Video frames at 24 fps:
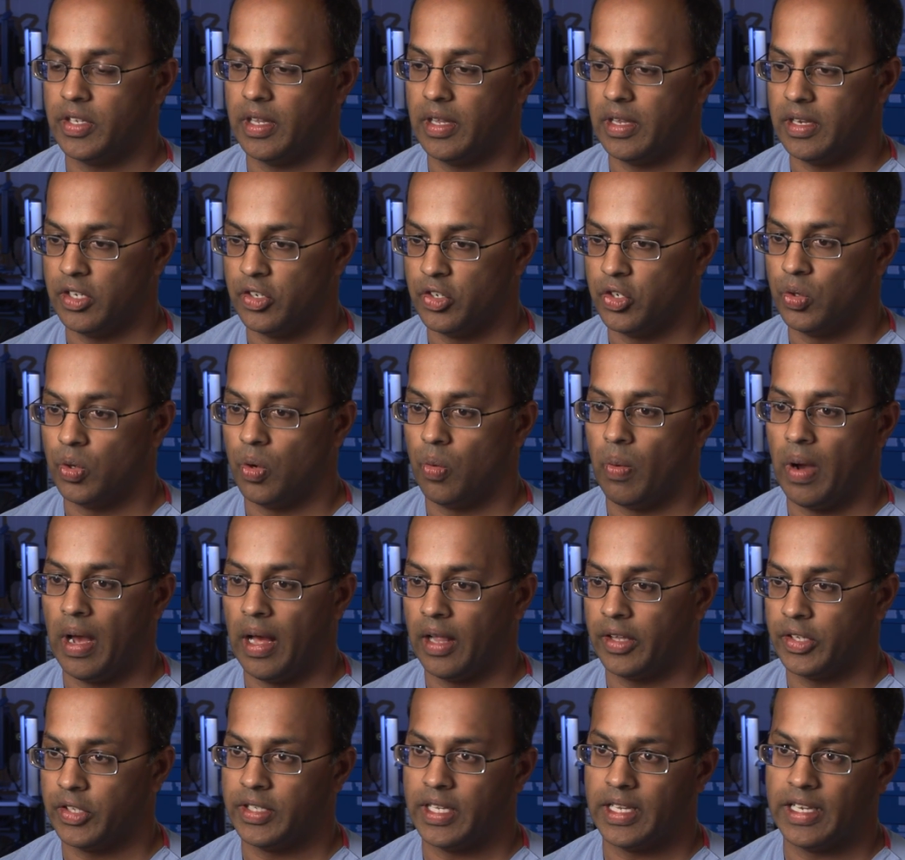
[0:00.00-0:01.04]
and you do it
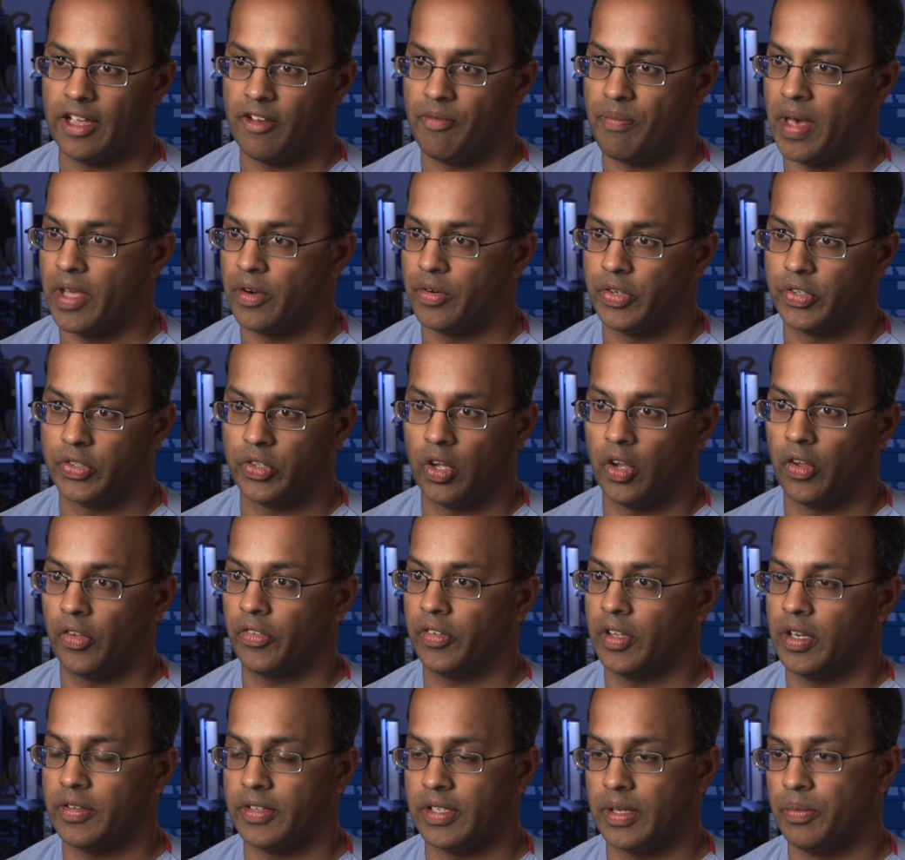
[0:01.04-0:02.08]
well, you tend to have better results
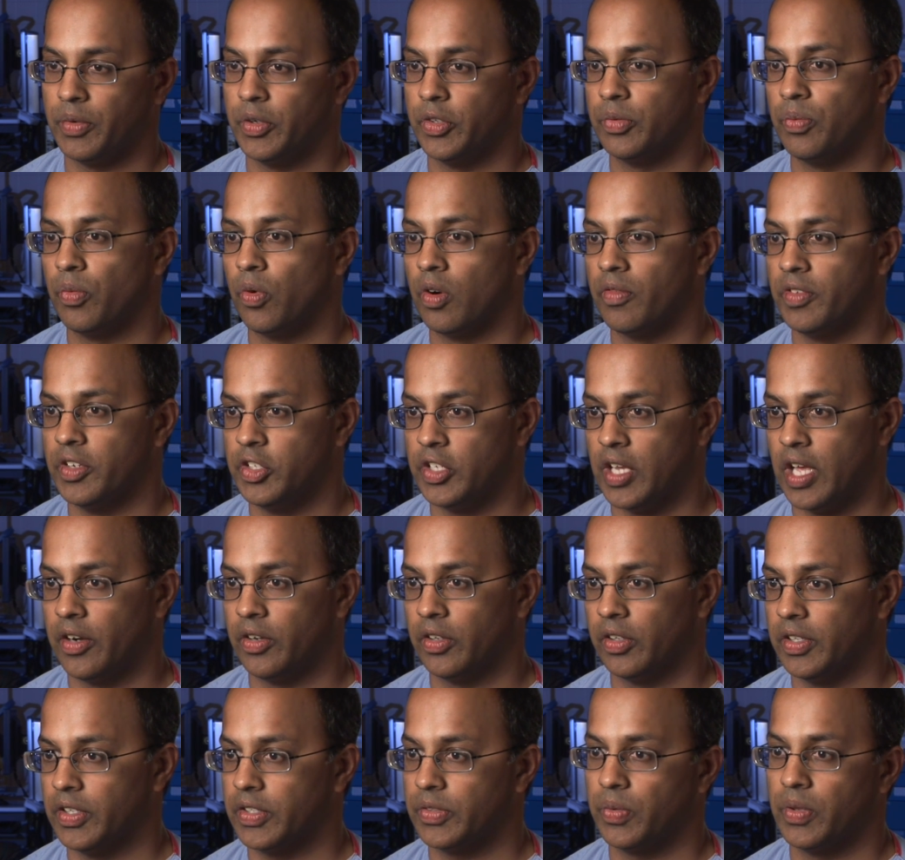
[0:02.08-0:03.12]
than someone who's more of a
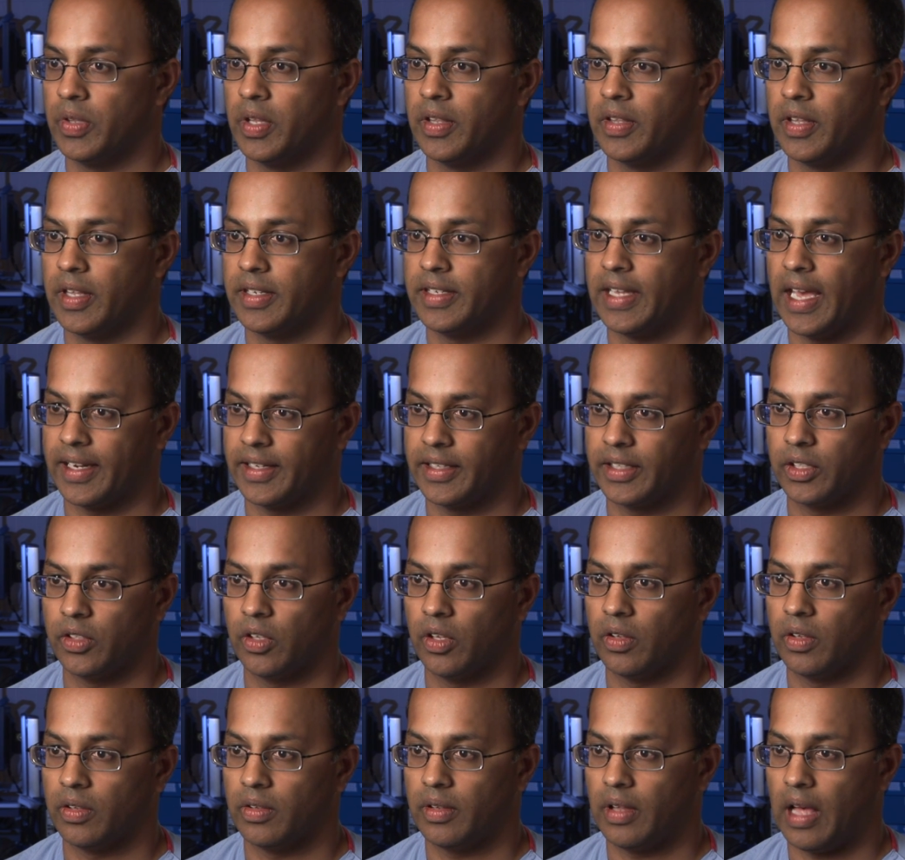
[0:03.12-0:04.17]
generalist from the
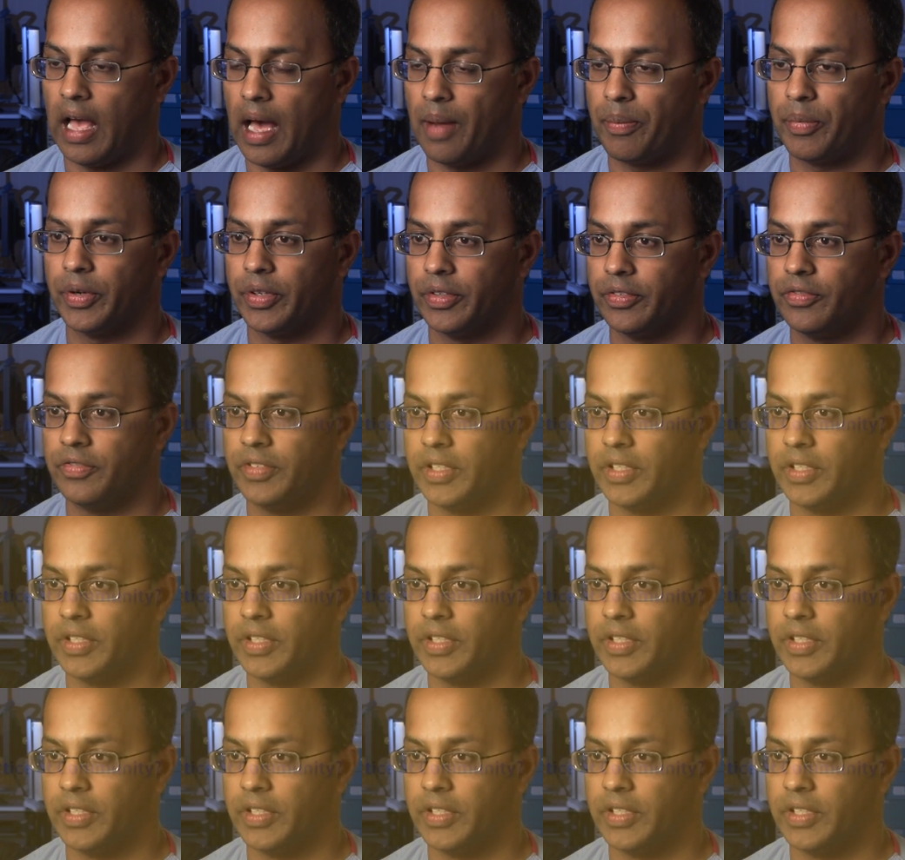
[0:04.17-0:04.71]
technical operative